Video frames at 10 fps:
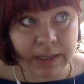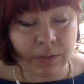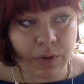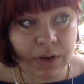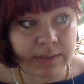He
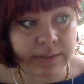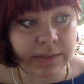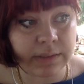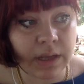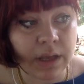
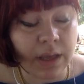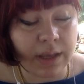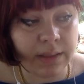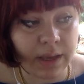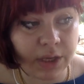was
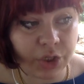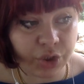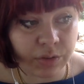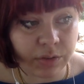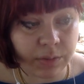in the ancient